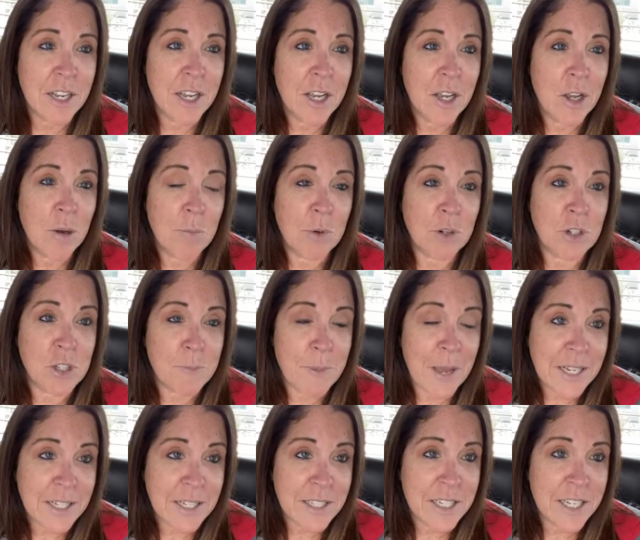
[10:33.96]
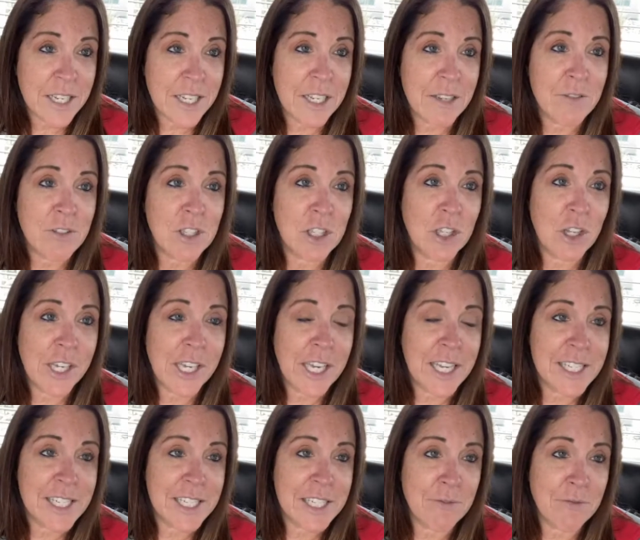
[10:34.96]
perspectives, look
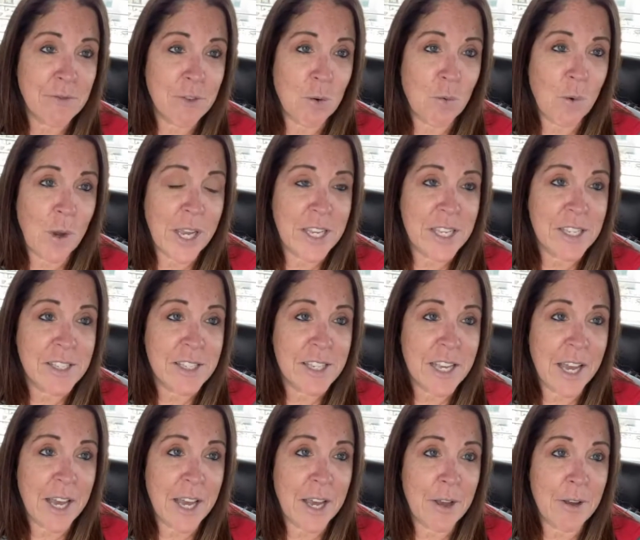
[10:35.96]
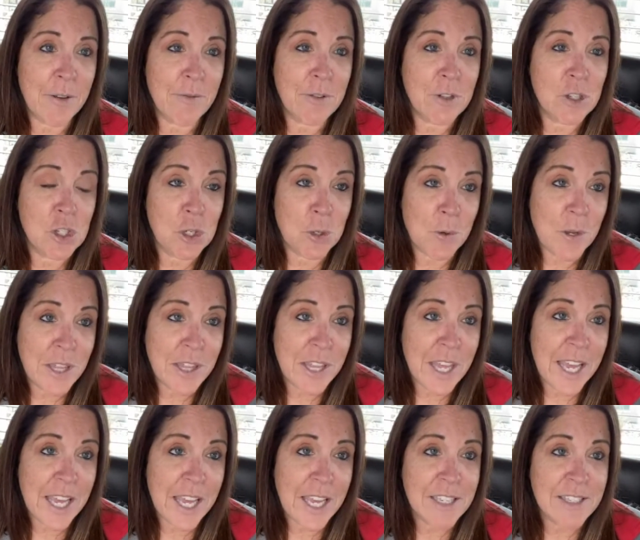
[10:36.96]
at different ways of doing
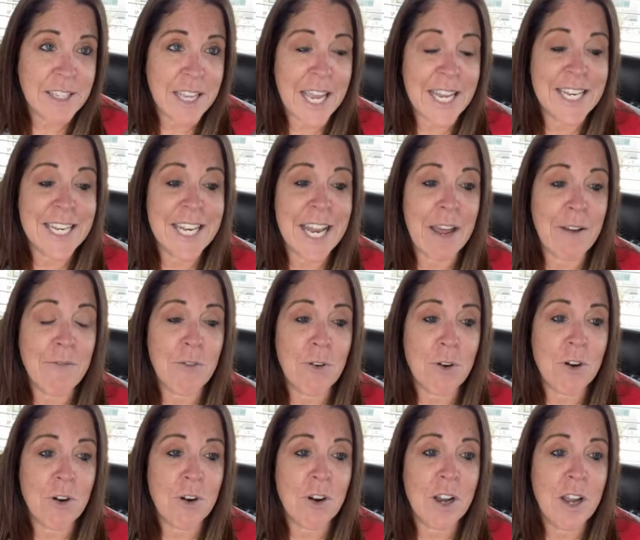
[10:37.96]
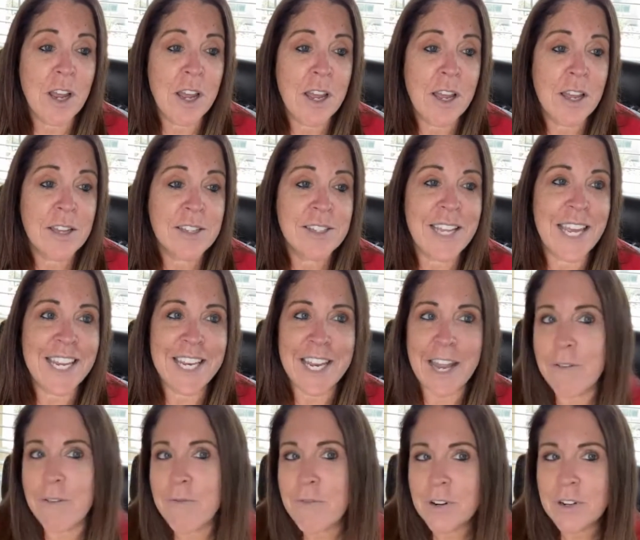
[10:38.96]
things, and never say
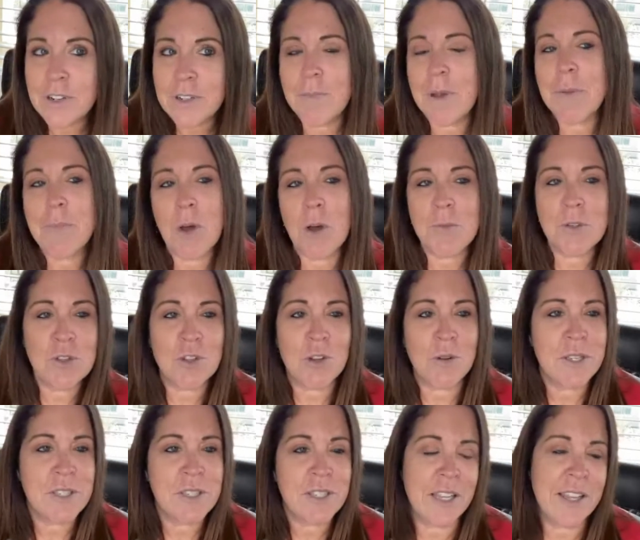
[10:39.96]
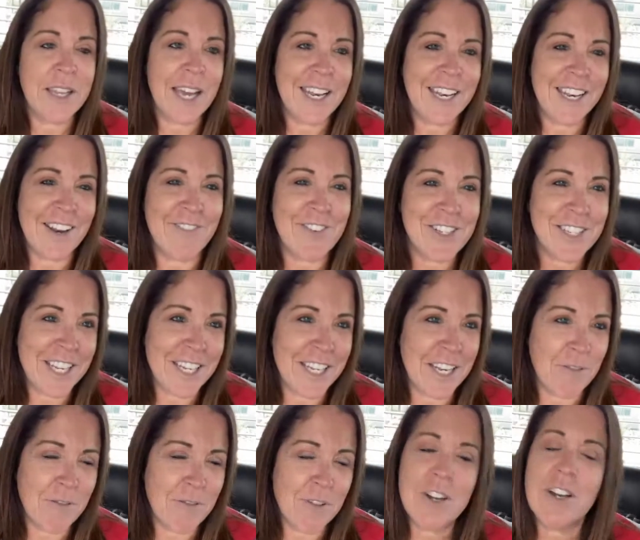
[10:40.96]
never. My mom used to always say that, never say
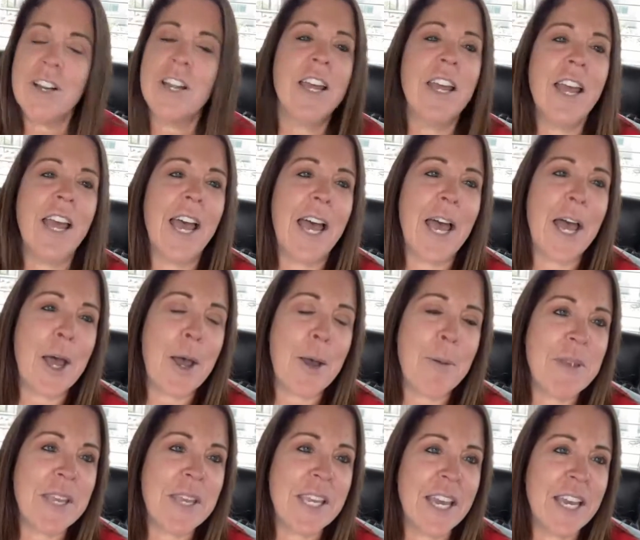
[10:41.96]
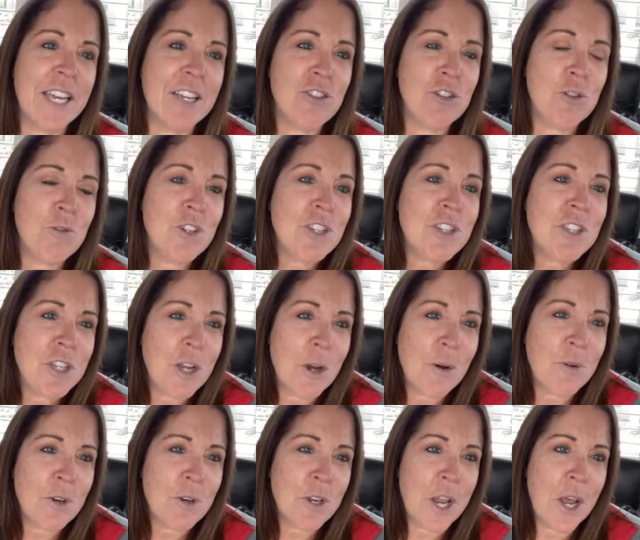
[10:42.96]
never, because you just
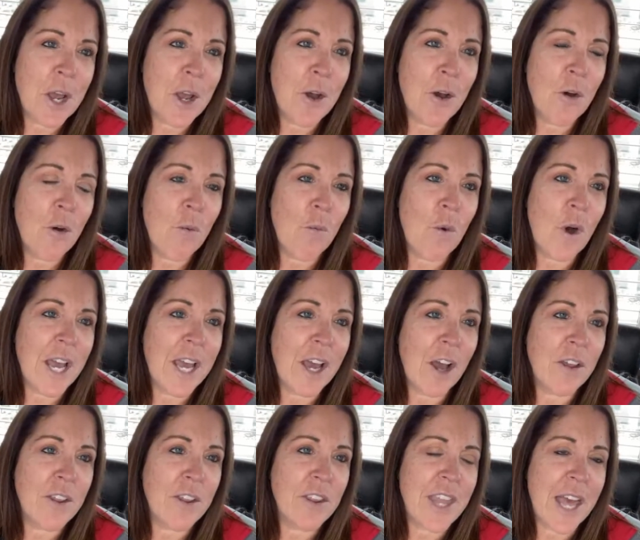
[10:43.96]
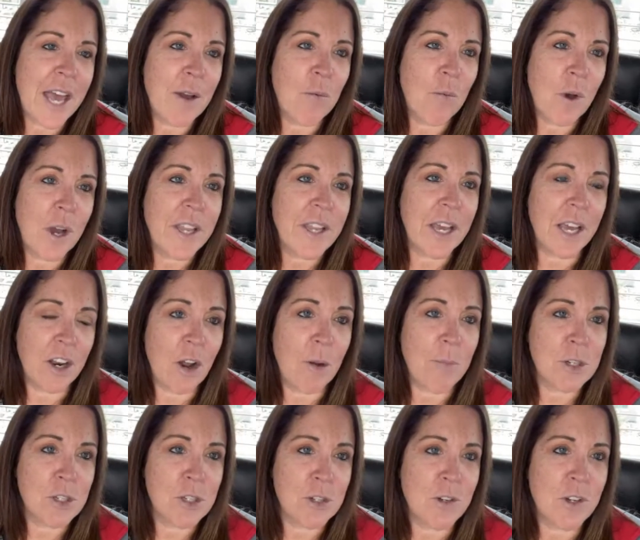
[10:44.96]
don't know what an
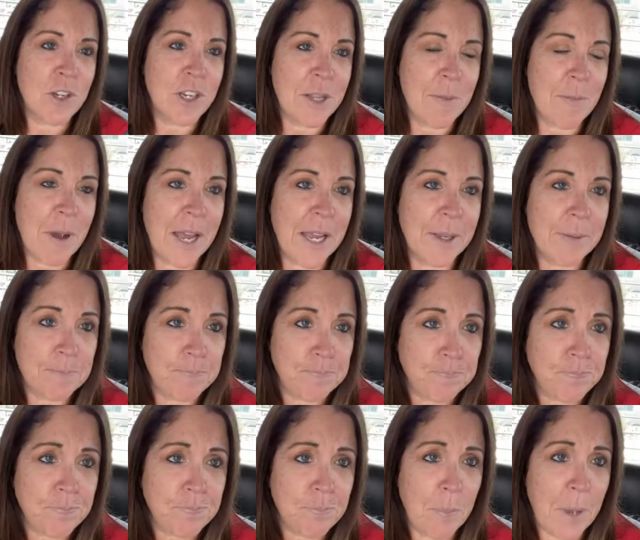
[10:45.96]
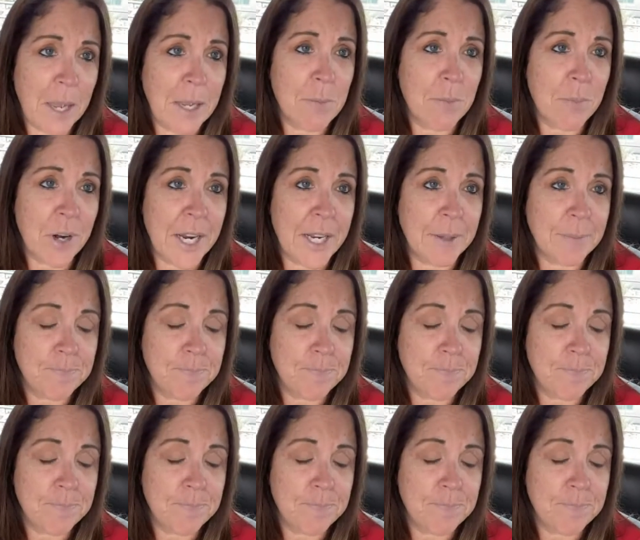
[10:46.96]
opportunity might bring.